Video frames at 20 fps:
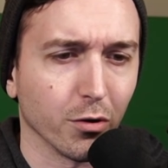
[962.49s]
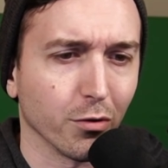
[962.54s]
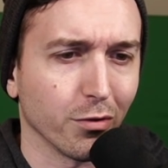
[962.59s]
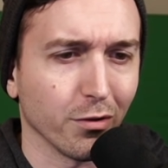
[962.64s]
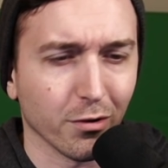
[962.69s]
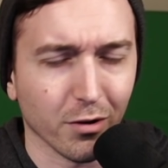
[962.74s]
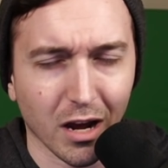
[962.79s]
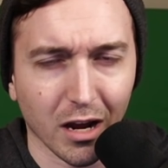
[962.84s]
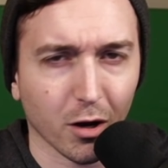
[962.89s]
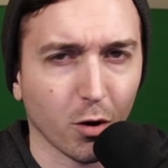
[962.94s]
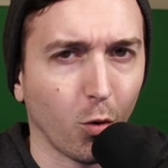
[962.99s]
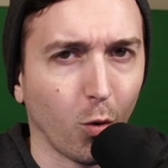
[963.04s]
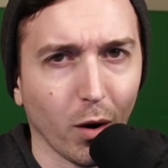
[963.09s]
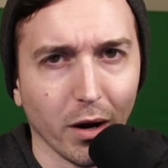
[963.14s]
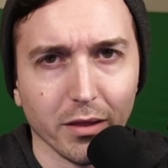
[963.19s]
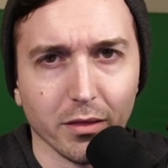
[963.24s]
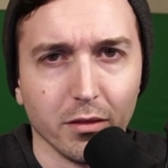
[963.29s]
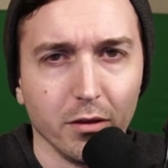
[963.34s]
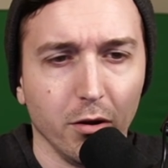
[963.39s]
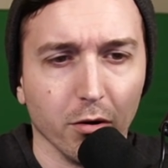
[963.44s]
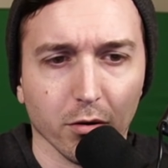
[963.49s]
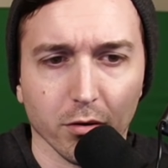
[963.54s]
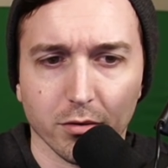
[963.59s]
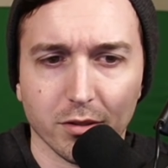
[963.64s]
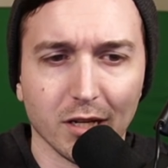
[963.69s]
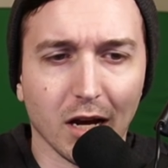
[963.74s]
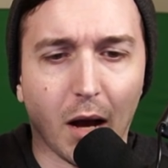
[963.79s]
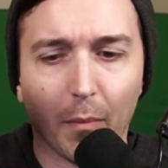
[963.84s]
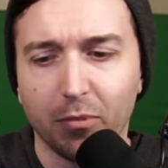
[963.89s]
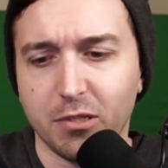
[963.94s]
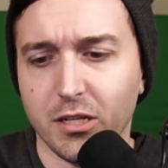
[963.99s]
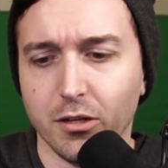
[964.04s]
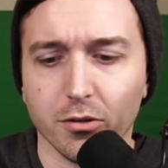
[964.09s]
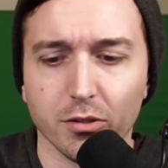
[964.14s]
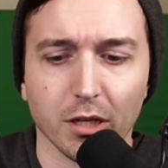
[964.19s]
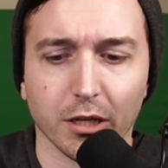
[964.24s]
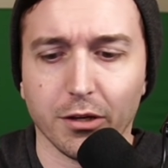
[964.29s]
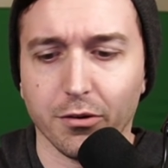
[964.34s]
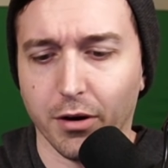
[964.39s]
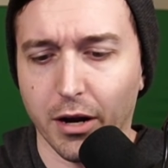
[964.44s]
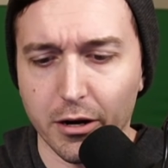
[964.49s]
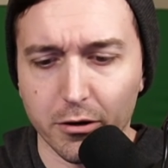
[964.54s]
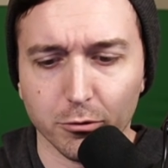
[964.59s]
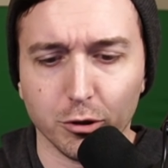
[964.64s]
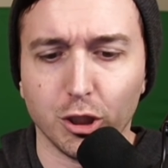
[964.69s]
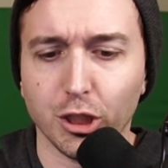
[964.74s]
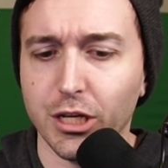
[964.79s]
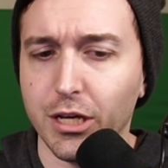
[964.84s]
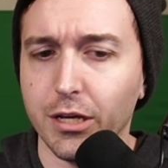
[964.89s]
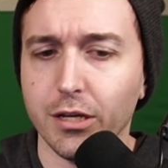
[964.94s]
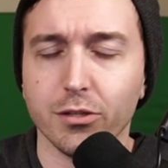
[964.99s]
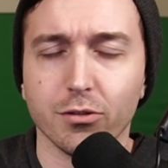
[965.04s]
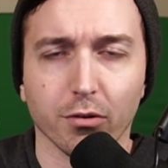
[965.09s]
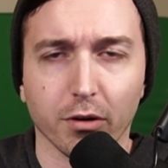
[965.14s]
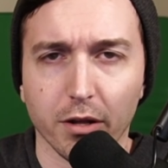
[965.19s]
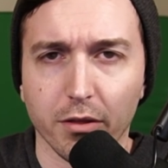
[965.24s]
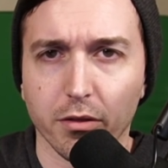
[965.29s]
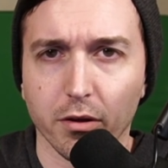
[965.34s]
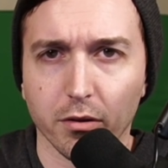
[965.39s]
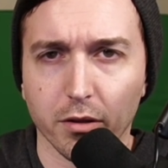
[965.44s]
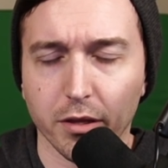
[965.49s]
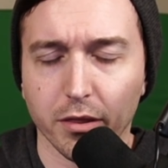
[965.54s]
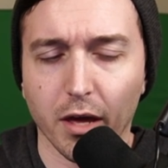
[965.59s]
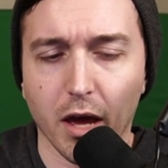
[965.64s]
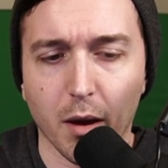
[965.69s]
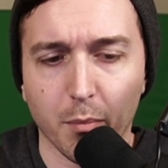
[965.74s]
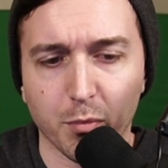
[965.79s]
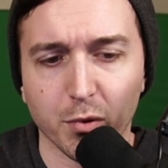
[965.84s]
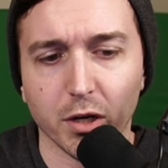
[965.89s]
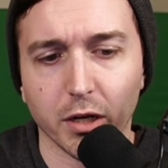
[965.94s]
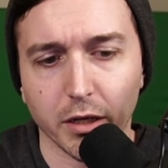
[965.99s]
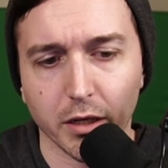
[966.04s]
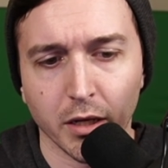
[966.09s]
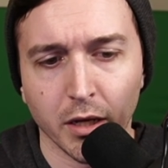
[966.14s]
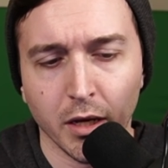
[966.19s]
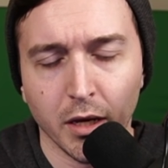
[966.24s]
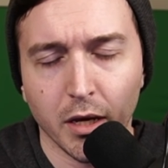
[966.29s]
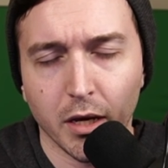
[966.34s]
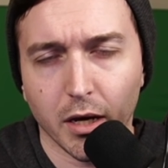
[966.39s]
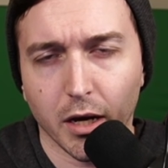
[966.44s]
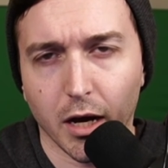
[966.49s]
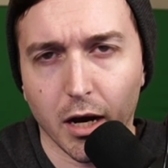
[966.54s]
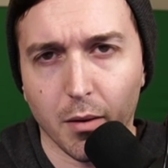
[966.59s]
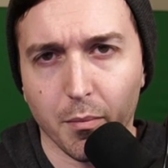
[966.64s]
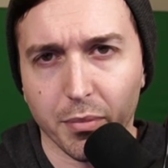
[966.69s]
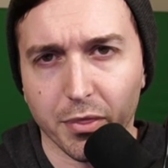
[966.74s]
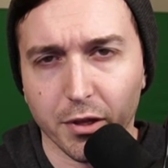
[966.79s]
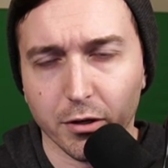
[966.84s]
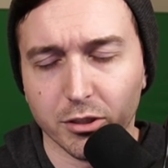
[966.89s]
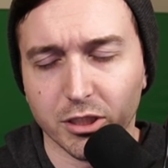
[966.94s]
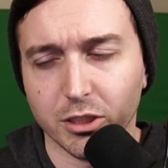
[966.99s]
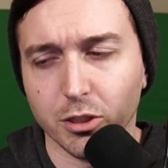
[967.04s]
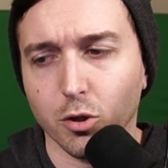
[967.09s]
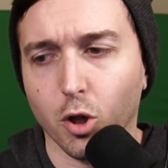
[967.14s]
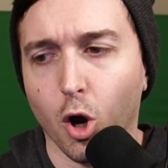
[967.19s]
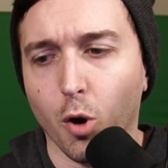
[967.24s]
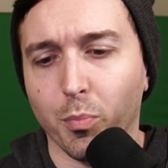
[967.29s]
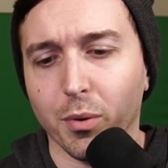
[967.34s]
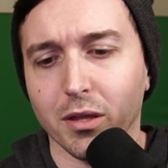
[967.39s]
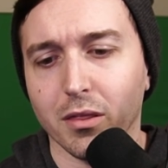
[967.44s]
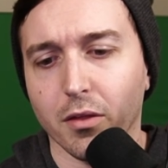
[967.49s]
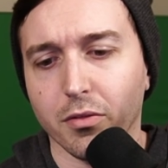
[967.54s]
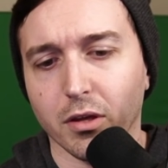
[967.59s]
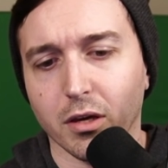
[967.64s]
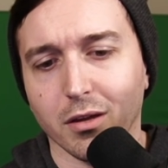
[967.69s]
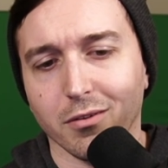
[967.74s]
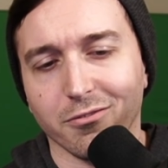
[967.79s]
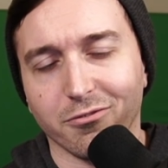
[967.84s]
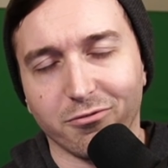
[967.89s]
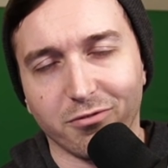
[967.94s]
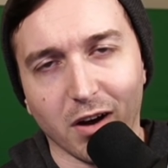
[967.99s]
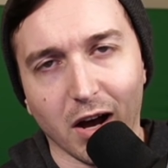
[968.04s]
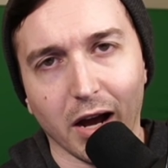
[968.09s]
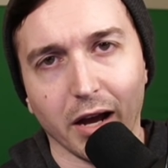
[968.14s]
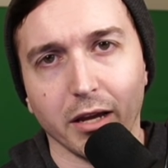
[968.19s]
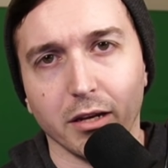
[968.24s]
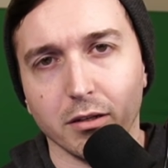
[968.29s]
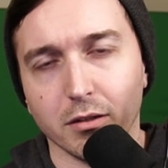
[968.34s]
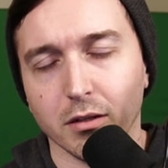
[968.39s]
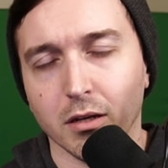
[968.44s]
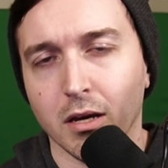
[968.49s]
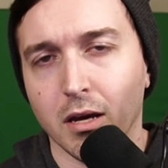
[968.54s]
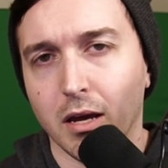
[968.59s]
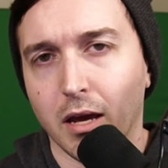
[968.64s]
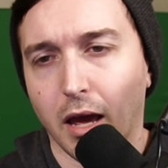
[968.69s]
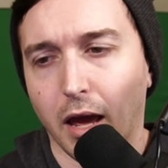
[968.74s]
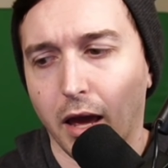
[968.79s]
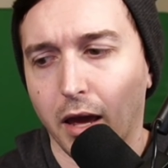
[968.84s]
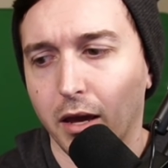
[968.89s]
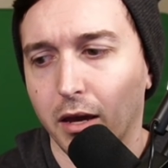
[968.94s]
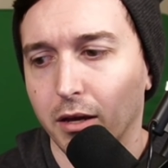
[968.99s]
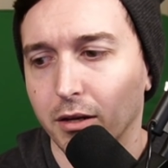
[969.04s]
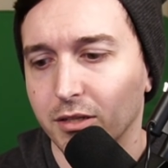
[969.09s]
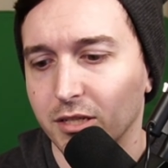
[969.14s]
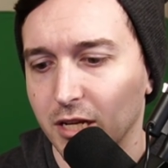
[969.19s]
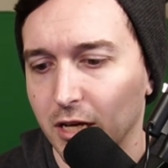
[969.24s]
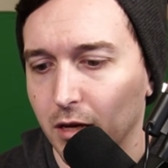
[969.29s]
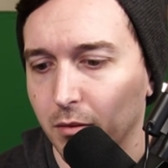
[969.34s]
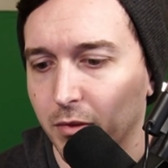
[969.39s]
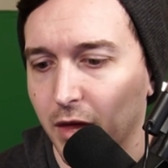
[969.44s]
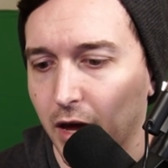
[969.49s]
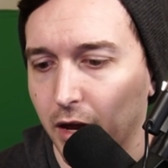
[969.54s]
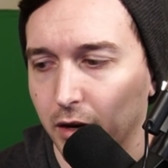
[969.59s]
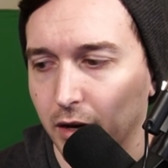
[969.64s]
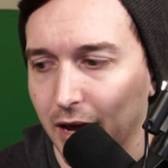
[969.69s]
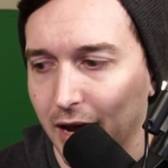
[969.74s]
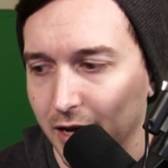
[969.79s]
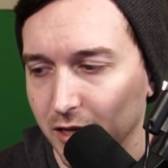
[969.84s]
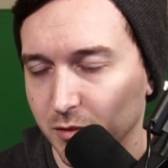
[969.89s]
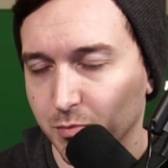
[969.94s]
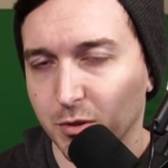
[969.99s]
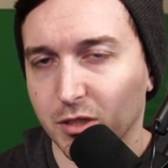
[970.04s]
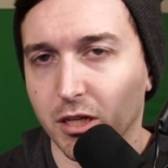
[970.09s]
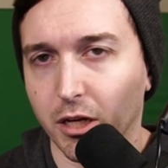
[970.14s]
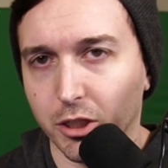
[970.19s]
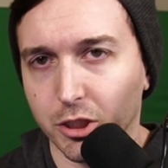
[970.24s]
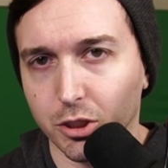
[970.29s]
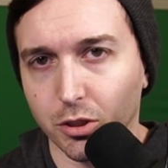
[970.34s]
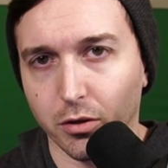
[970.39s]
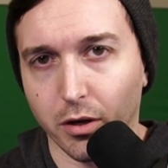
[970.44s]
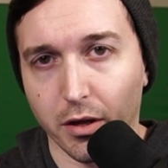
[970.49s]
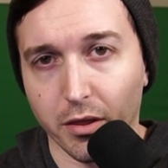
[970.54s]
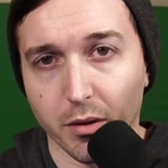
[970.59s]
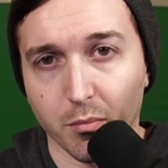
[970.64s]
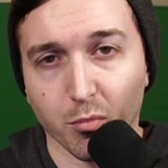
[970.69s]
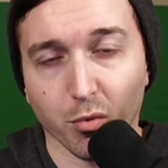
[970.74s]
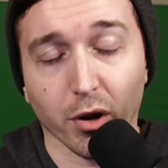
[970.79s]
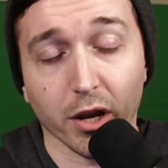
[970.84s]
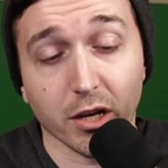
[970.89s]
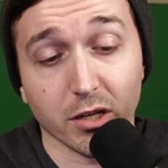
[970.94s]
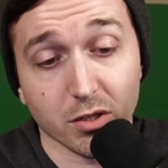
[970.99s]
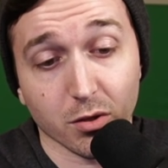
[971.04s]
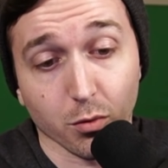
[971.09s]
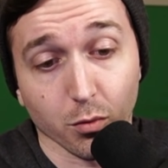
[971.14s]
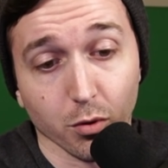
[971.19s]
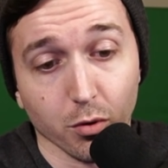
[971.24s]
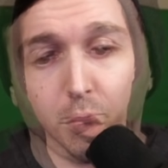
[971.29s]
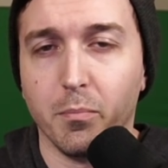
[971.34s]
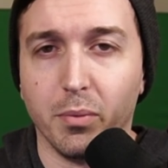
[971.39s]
They're not quite your top tiers like your NRGs or anything like that, but they're still hoping that they can find a team that has potential and then breaks through.